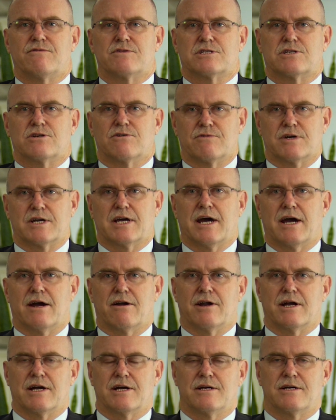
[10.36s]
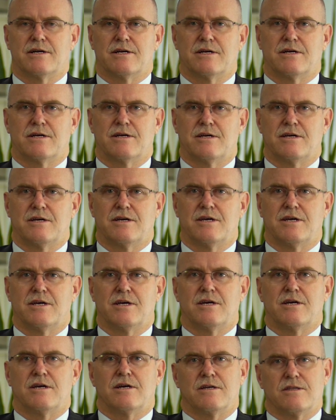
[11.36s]
Officer of ACARA.
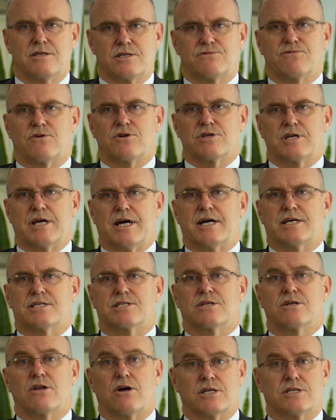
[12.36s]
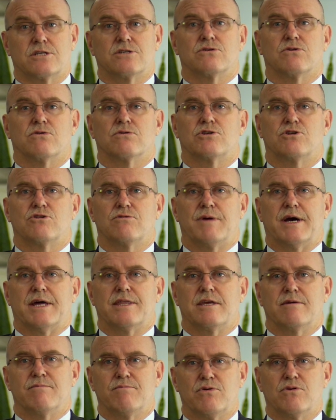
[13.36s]
In this podcast, I'd like to talk to you
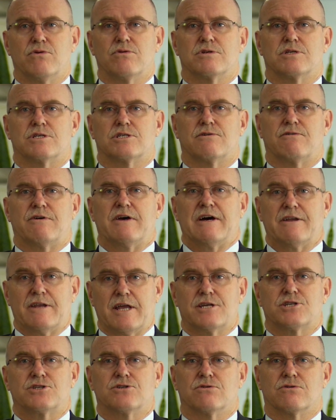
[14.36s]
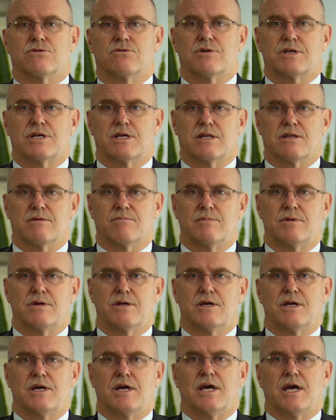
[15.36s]
about the importance of our national curriculum
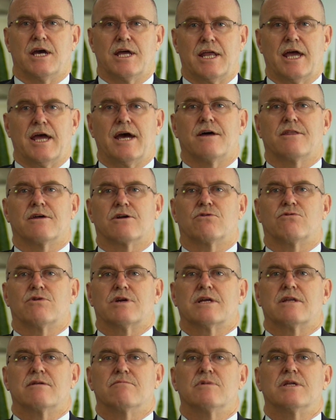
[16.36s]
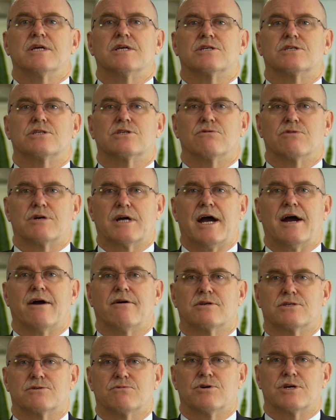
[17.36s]
and how the curriculum links to
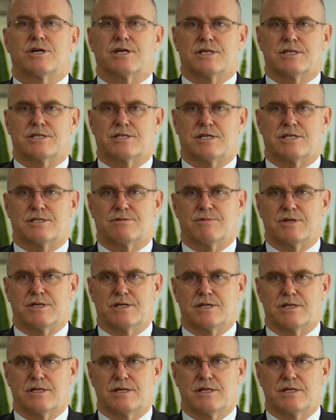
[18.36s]
ACARA's work and assessment.